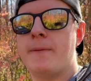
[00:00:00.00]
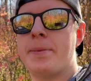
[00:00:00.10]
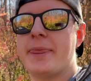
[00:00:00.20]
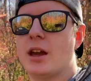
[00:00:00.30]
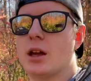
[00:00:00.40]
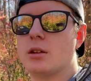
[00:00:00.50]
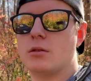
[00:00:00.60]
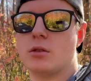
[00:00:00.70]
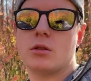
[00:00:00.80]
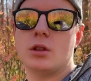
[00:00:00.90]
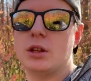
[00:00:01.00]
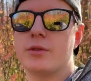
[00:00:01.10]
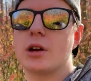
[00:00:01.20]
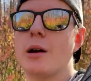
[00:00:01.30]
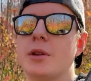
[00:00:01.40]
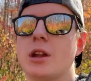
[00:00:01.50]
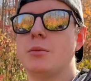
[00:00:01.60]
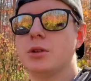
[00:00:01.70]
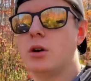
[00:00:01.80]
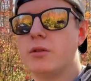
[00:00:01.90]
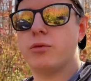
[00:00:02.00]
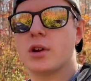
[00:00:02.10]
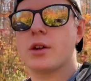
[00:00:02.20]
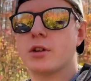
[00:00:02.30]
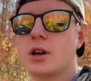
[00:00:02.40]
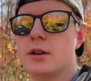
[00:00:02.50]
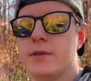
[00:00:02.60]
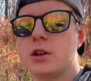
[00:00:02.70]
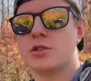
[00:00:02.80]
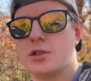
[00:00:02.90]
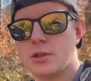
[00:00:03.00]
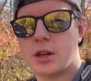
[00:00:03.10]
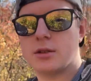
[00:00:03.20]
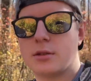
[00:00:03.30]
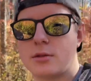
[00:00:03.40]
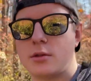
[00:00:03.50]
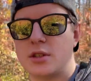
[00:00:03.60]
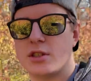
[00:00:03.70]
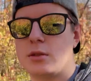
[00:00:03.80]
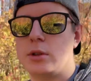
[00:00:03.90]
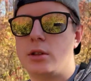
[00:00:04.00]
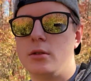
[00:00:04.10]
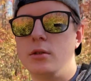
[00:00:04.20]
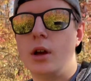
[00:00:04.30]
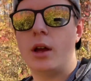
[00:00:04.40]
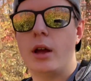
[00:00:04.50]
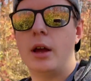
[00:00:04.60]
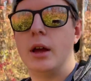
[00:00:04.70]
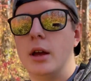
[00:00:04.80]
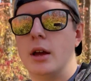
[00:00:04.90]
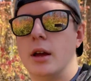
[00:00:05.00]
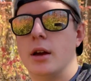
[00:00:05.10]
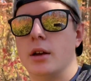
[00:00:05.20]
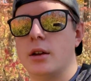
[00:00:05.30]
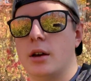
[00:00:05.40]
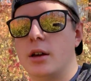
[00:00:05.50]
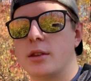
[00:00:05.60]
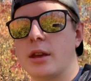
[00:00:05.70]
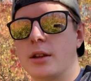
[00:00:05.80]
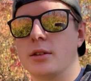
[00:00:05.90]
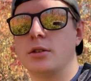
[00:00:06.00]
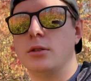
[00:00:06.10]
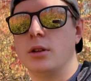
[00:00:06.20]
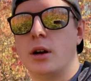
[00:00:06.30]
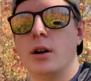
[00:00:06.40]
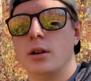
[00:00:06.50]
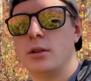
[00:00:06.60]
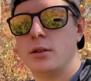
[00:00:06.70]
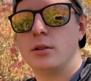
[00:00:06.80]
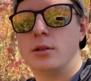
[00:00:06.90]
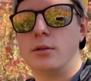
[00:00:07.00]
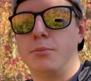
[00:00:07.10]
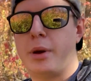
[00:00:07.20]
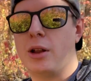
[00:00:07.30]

and leave a comment down below of what other kind of videos you'd like to see me do. And hit that little bell